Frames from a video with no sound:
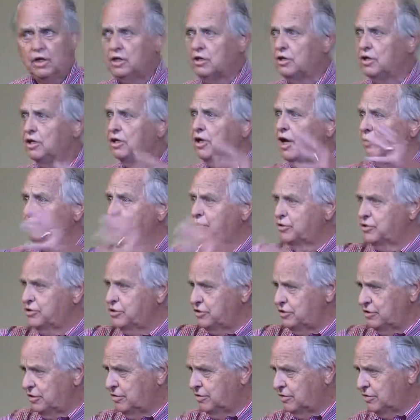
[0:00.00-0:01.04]
the
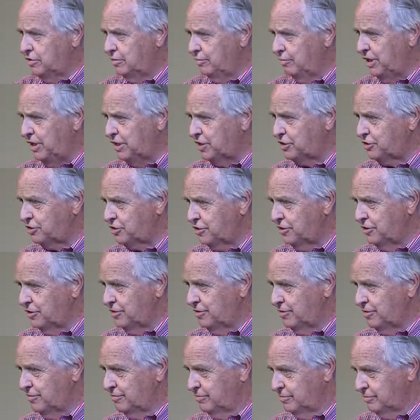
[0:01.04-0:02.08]
numbers diminished
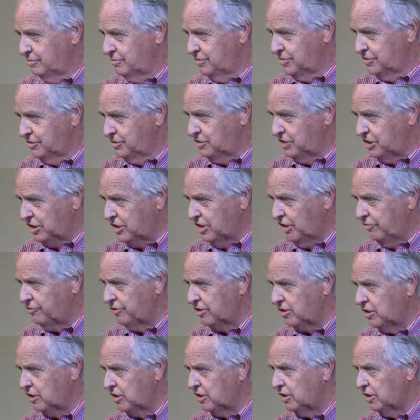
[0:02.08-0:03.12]

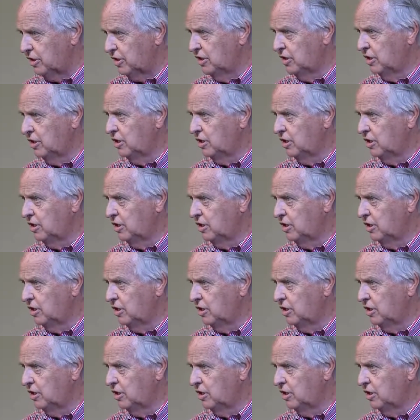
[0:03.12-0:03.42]
significantly.